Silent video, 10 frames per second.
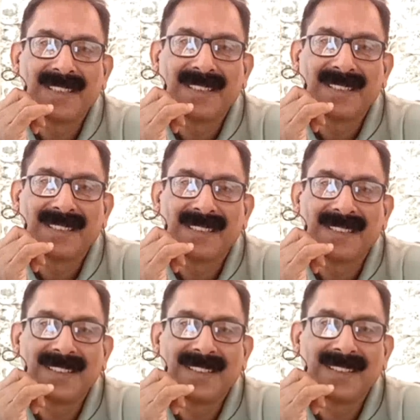
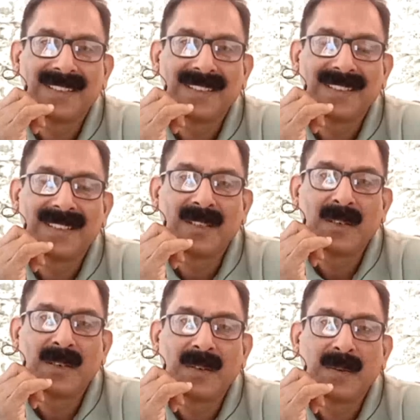
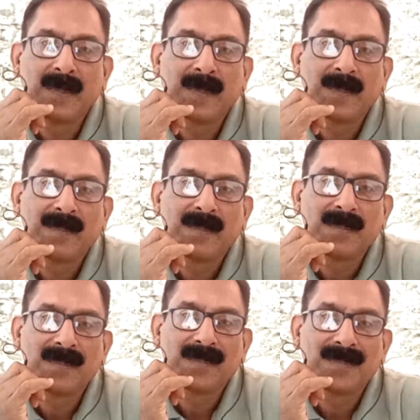
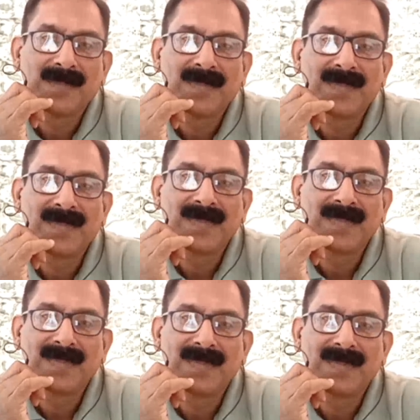
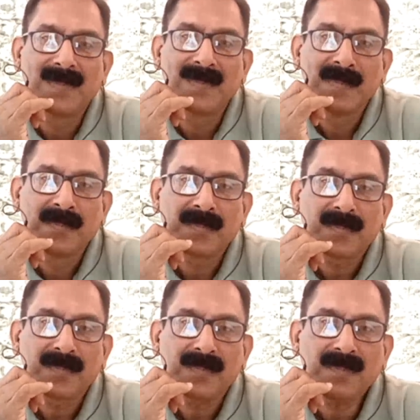
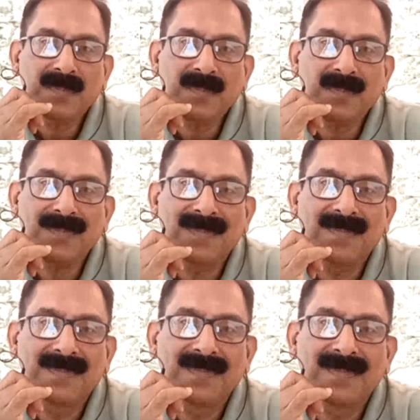
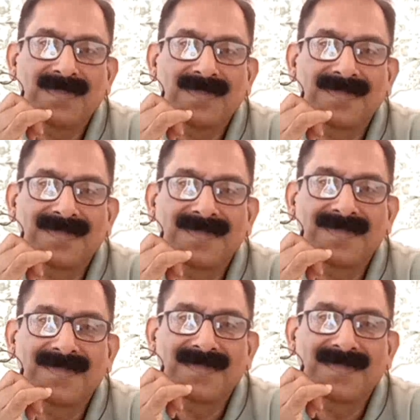
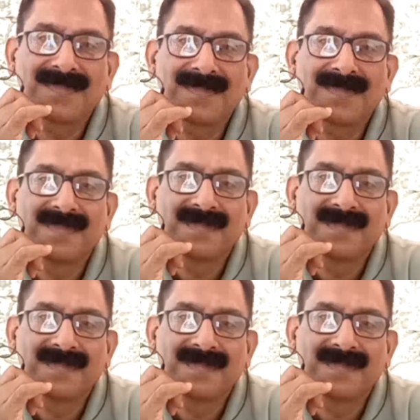No words are spoken by the person on screen.